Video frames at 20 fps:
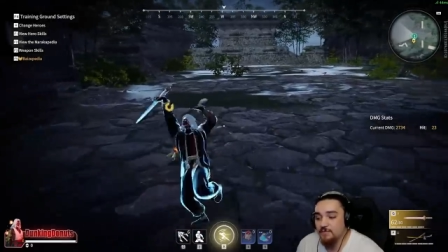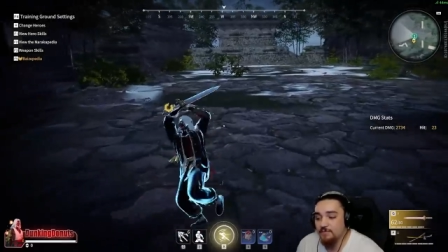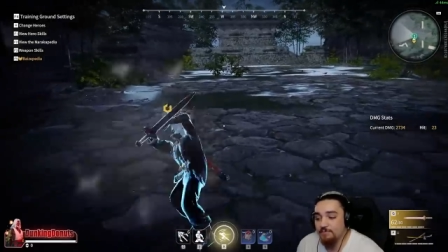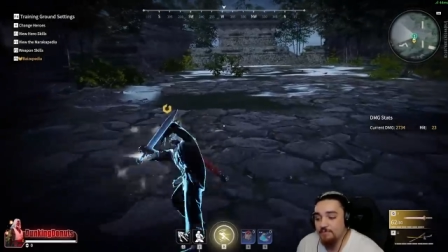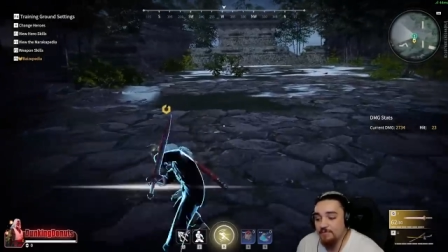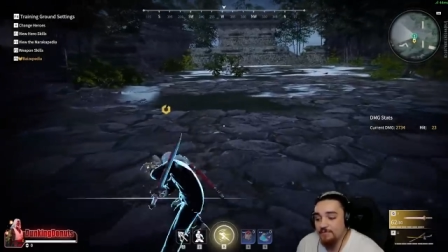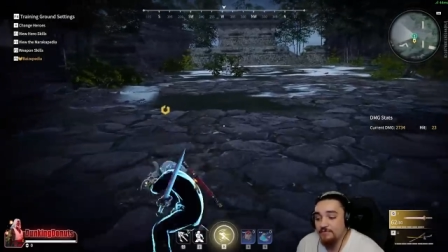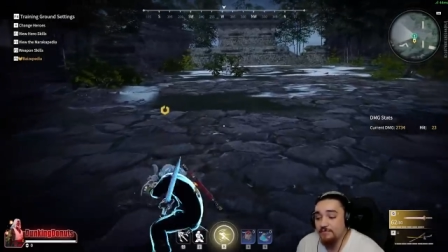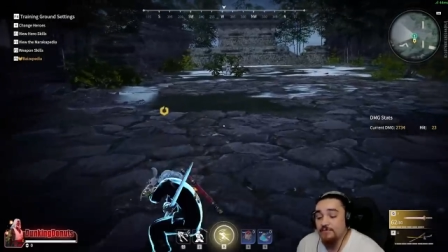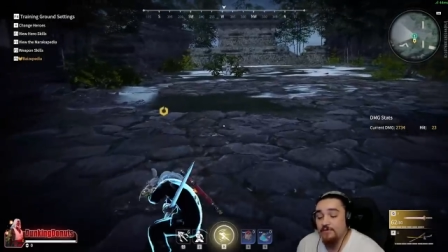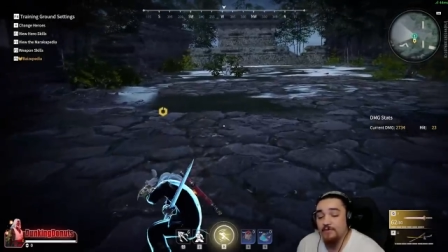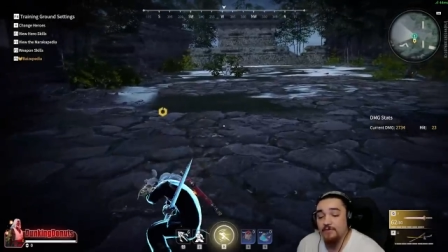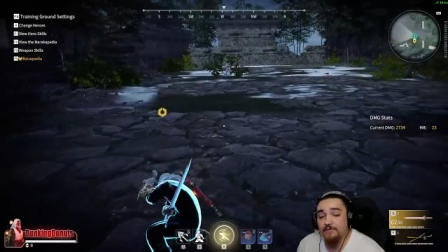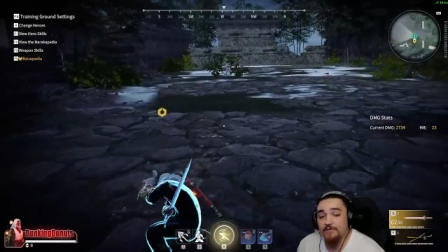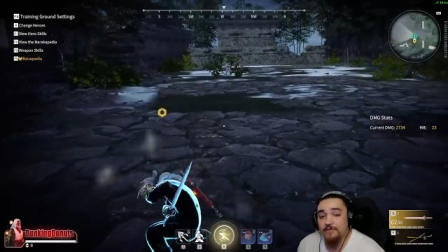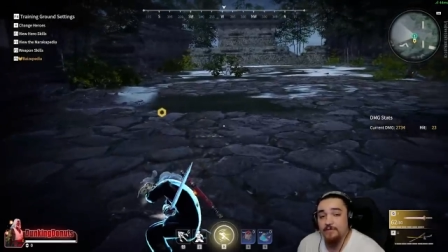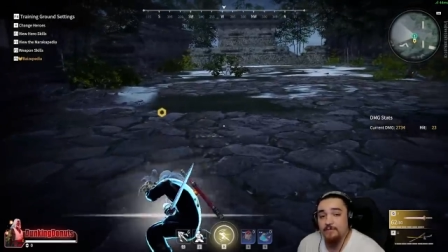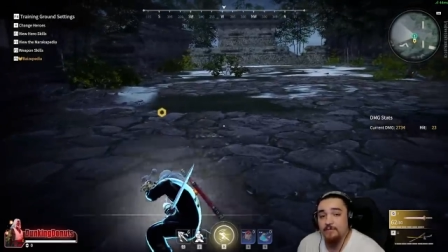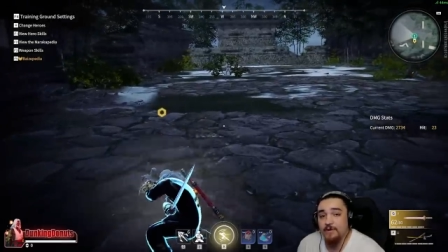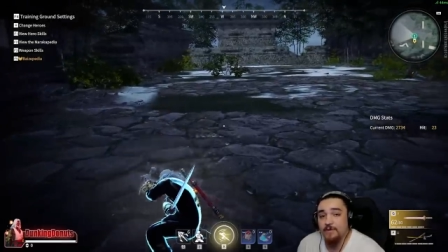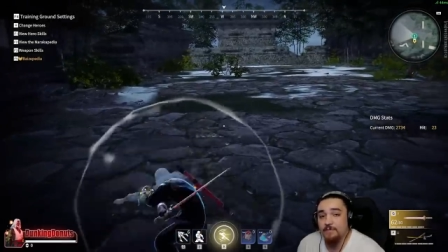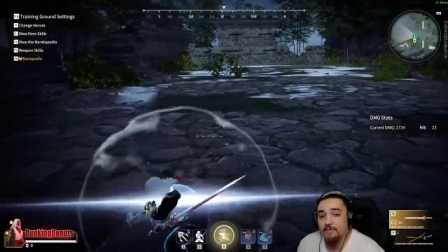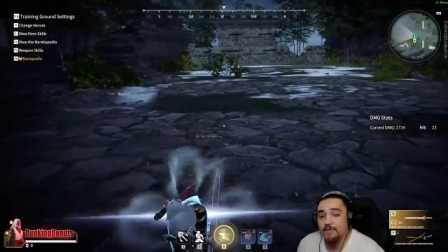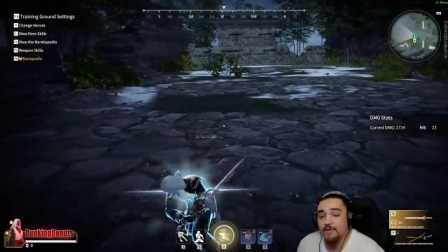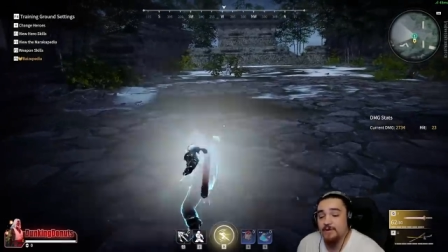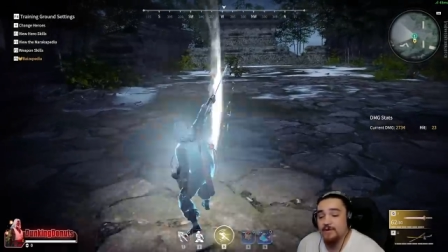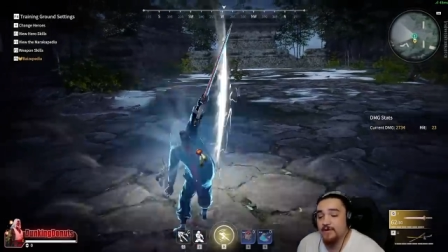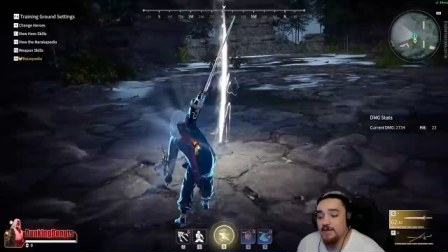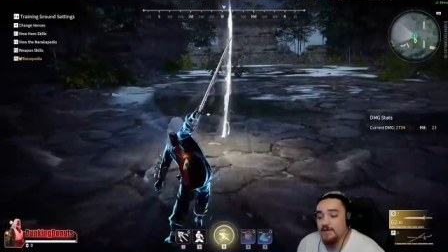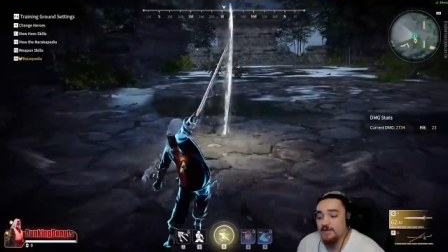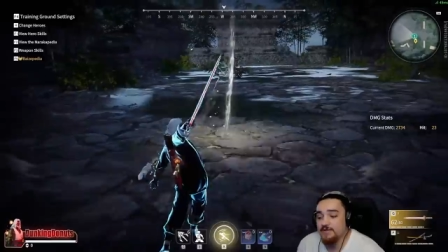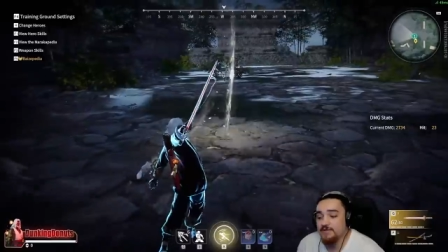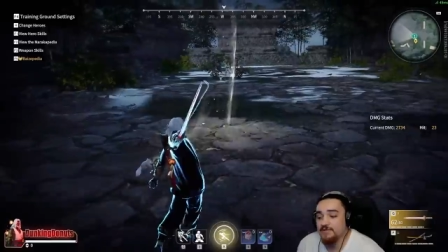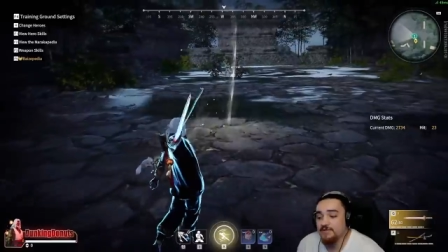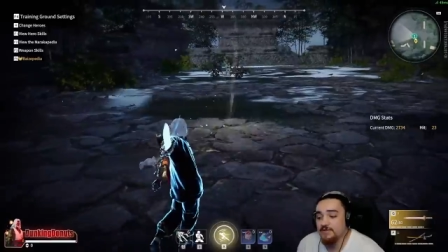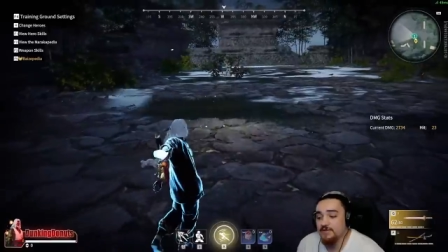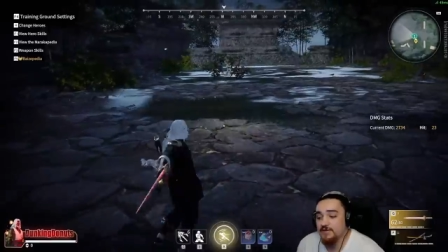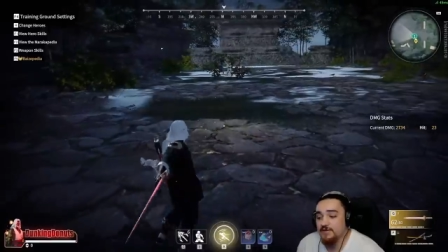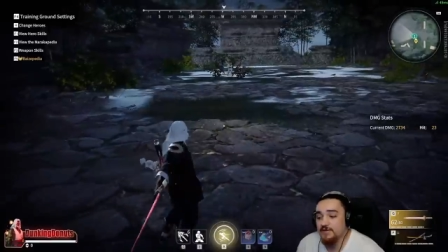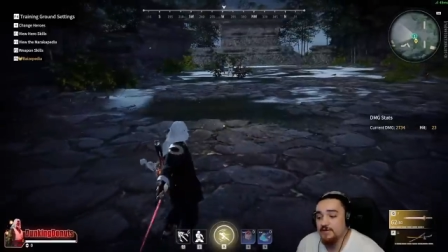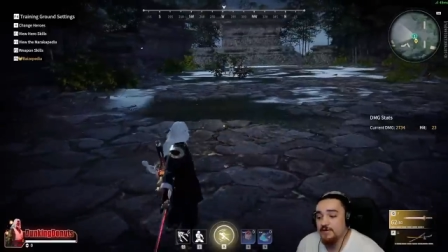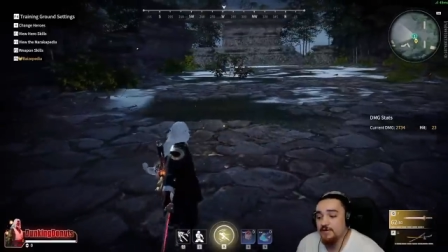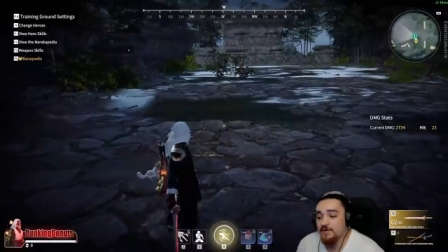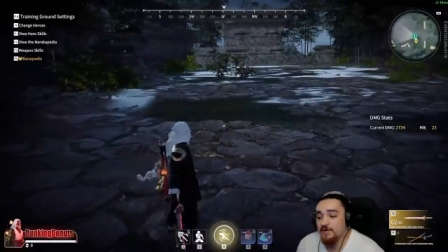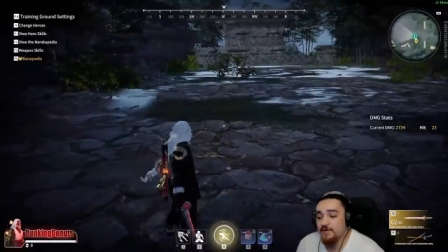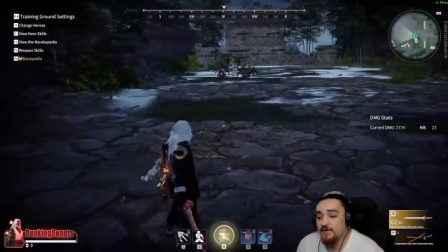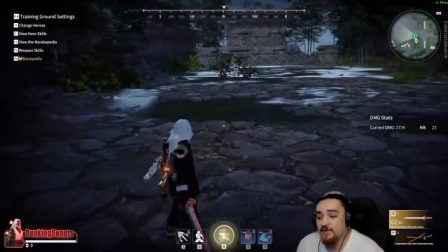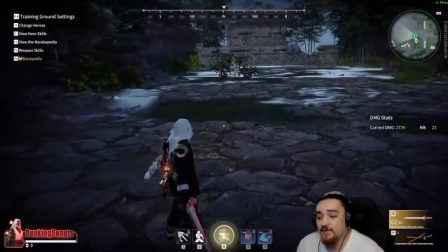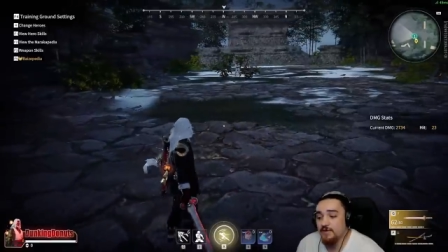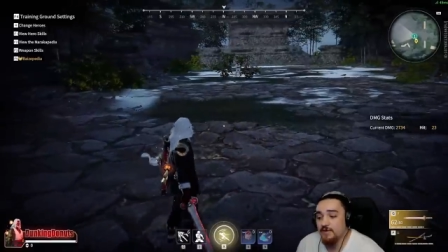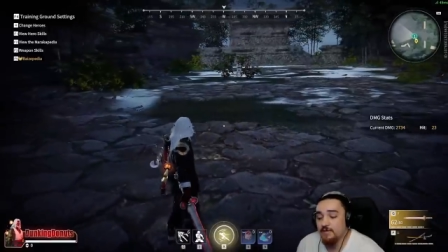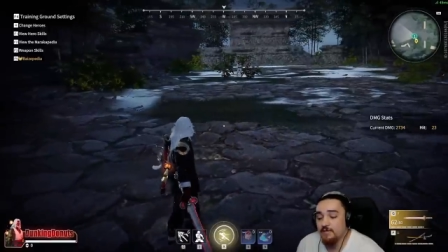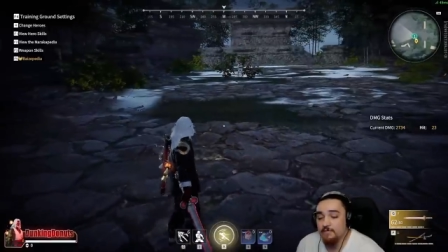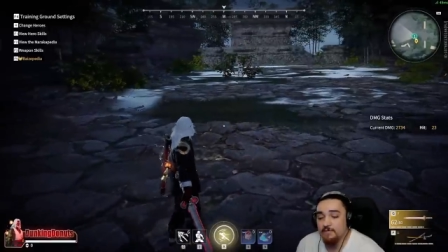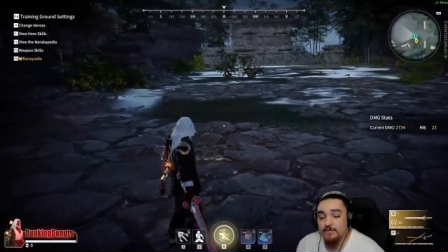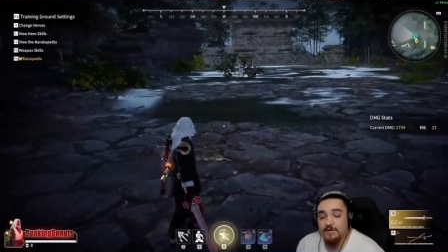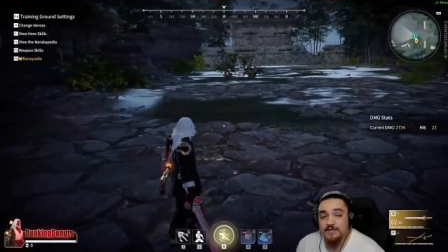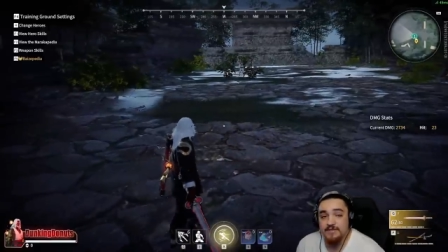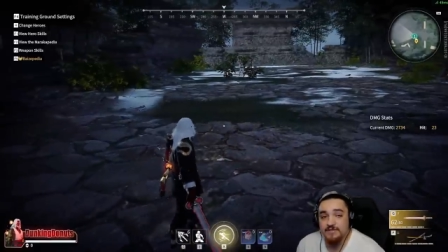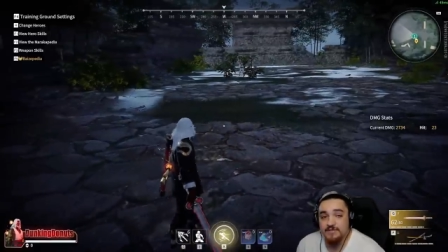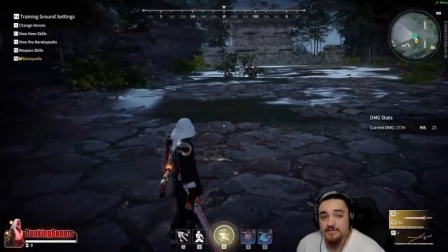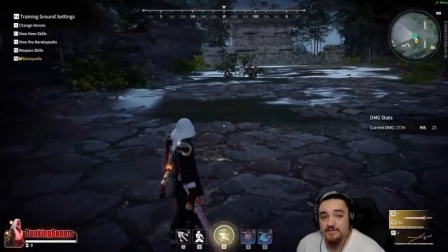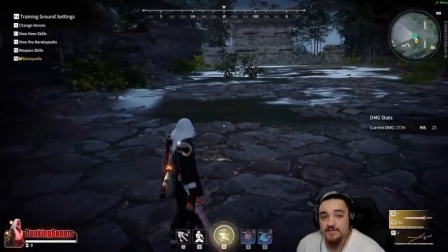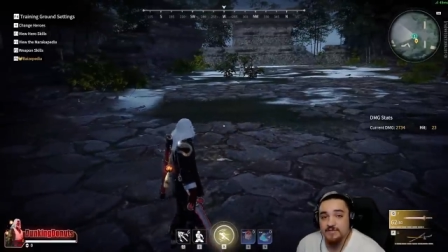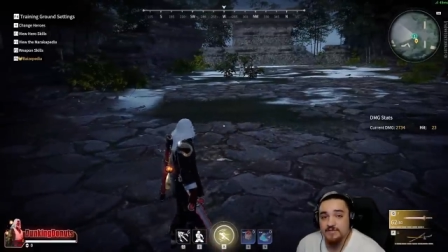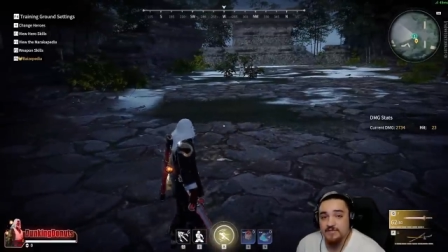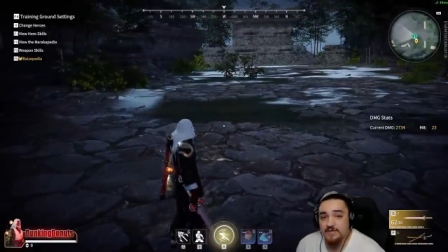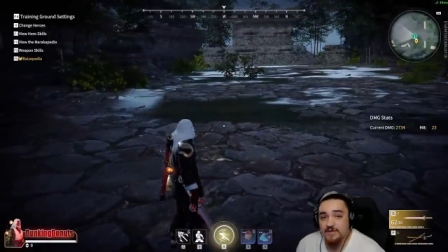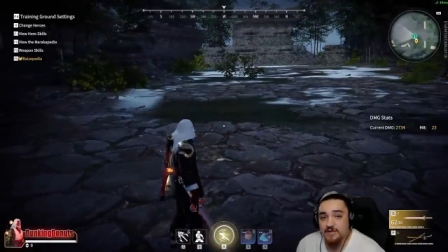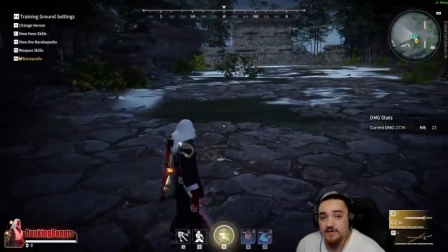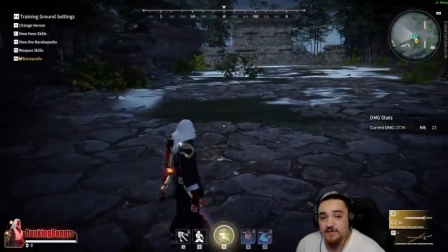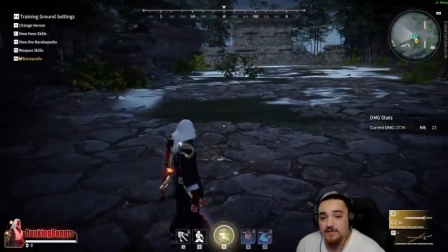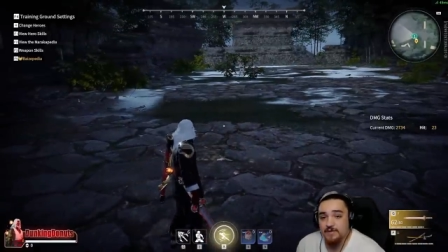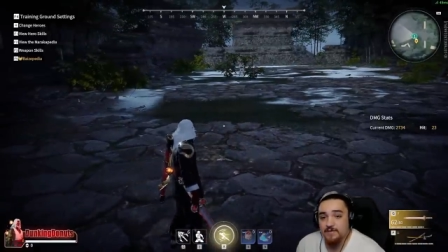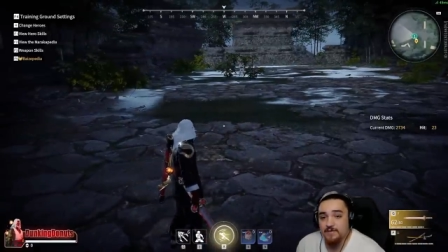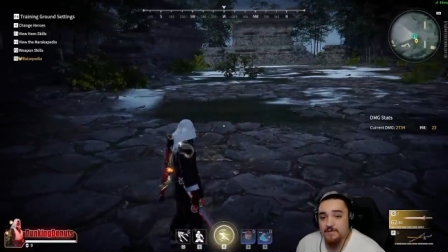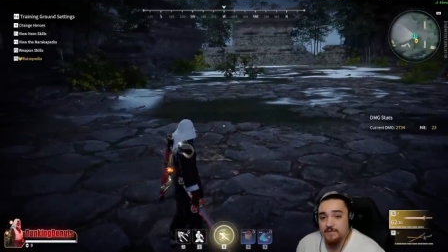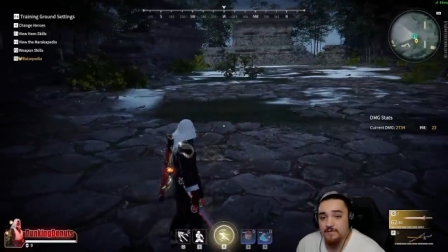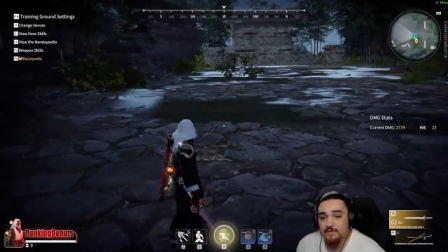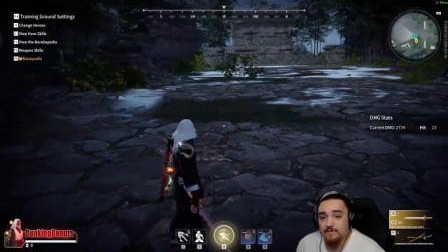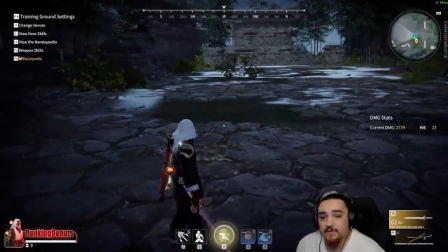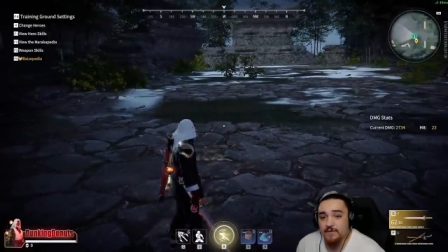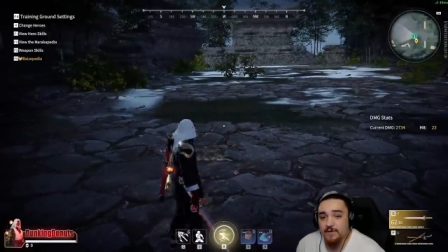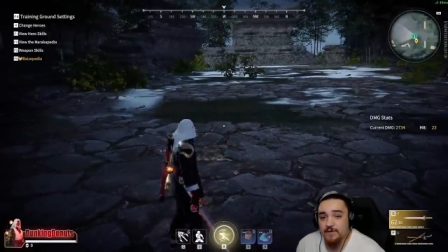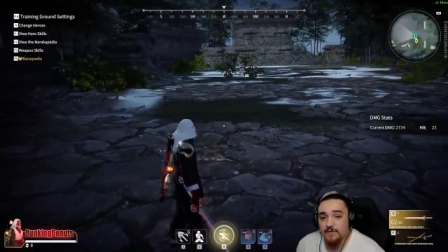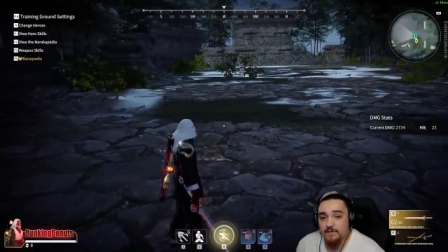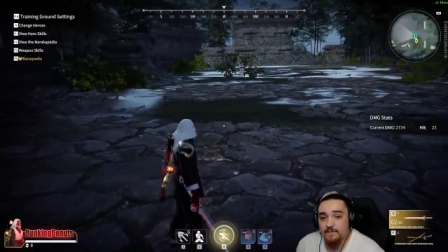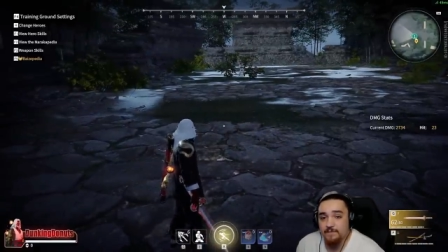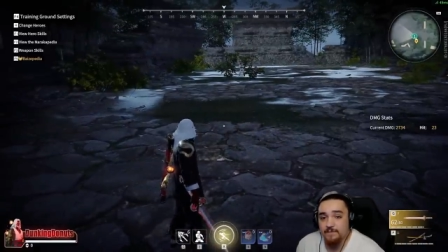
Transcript: before the weapon has uh, released the attack, right?